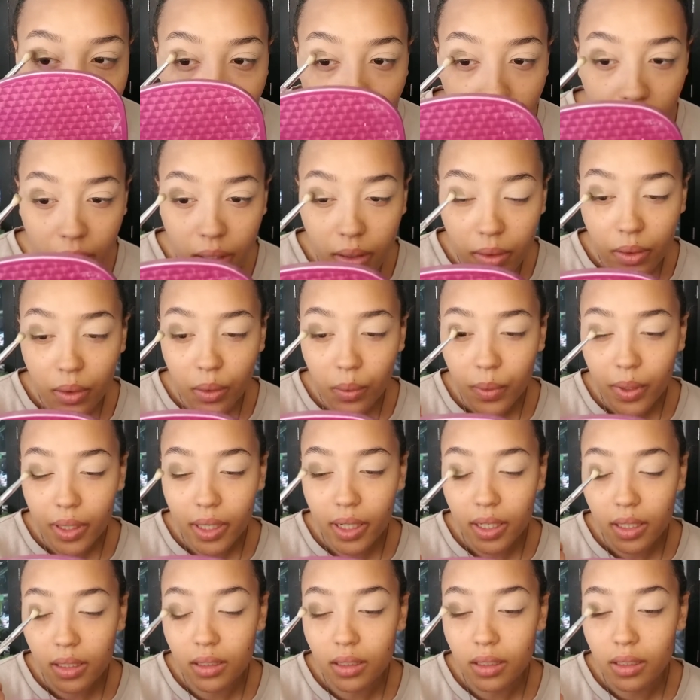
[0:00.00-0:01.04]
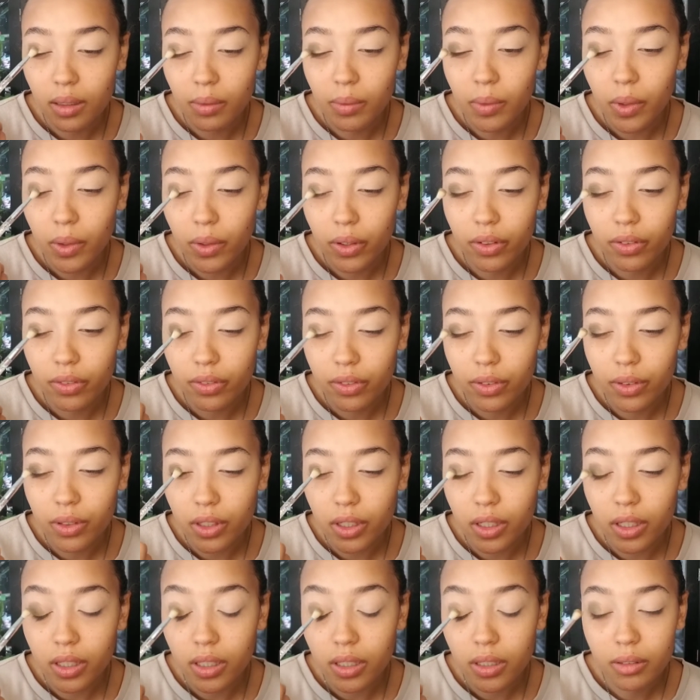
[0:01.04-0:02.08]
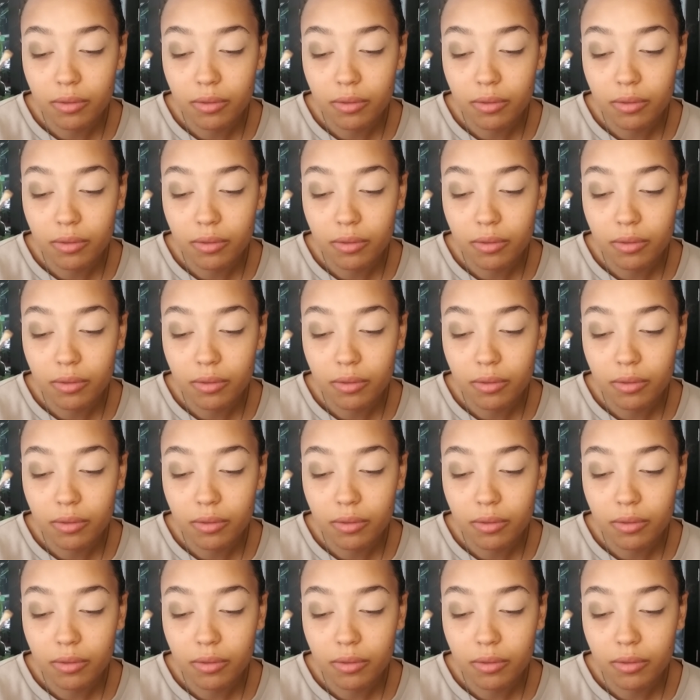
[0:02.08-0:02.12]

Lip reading: I don't know what kind of look I'm going for.